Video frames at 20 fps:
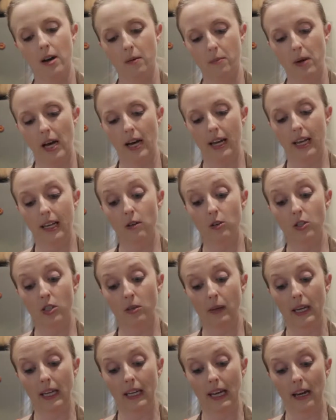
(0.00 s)
I
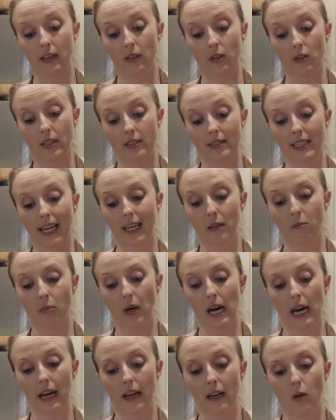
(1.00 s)
usually make either a second
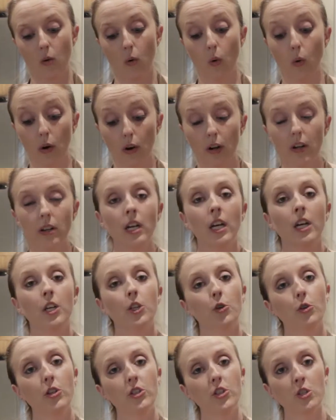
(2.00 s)
pie, or
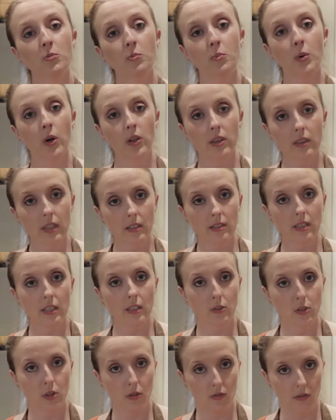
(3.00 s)
you can just put this
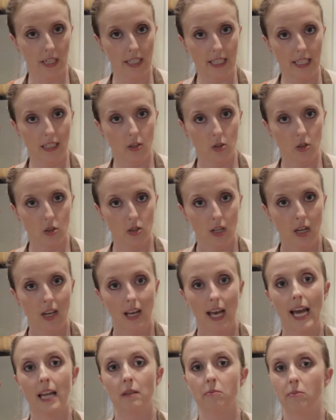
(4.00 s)
in a souffle dish
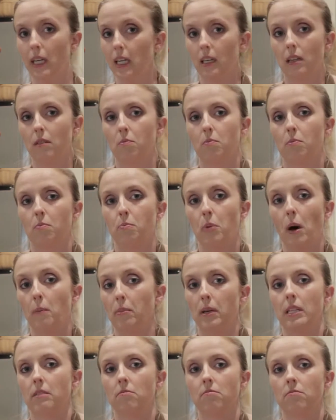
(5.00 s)
and make
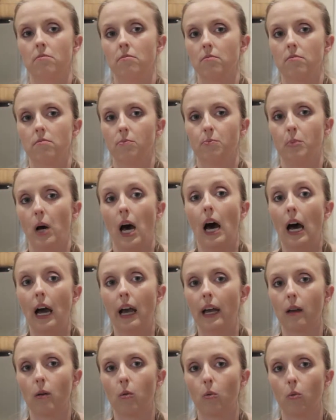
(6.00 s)
pumpkin
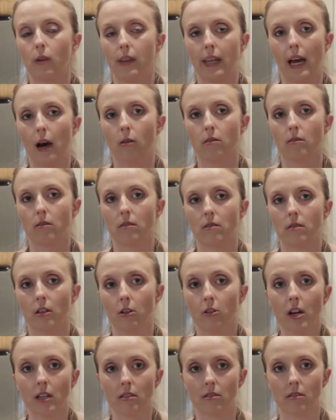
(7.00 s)
pie without the
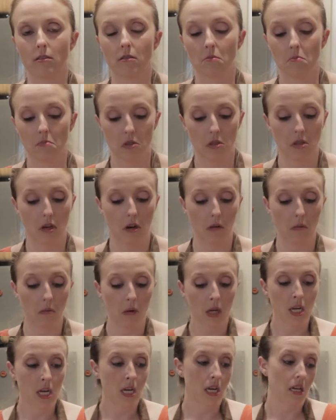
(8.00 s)
crust. So
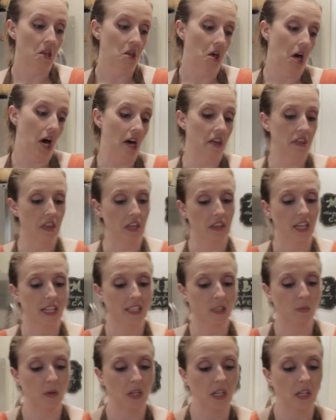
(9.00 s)
I think
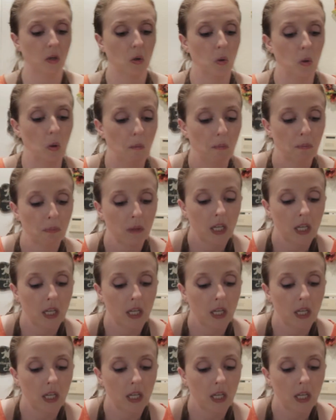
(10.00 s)
that's pretty cool.